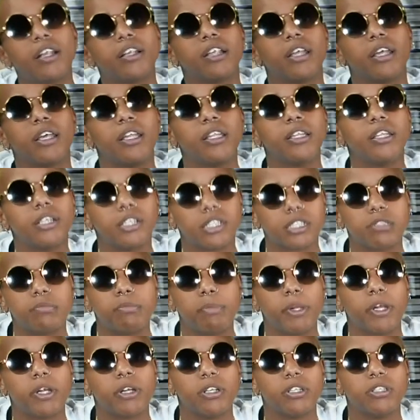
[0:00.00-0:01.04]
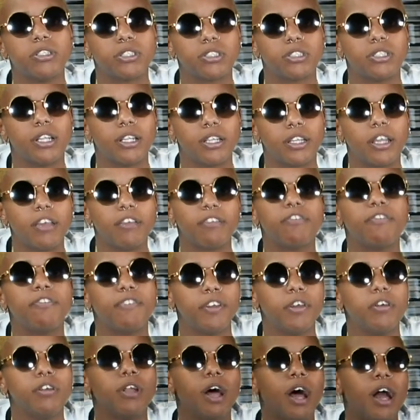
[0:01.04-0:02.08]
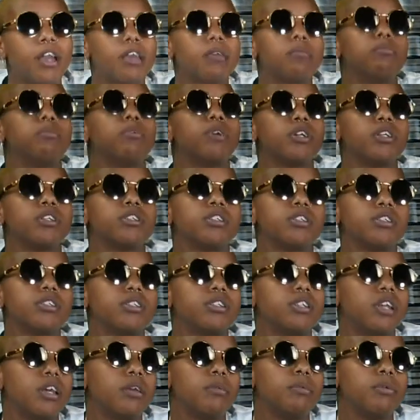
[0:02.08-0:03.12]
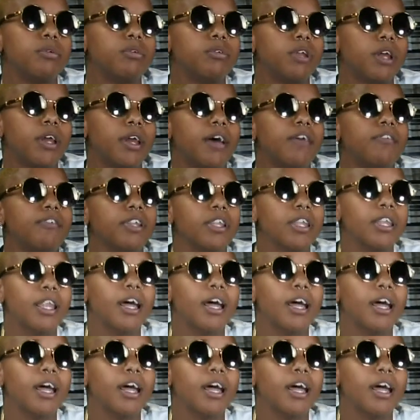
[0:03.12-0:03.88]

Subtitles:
in their spirits that they feel I can bring to the table. They have a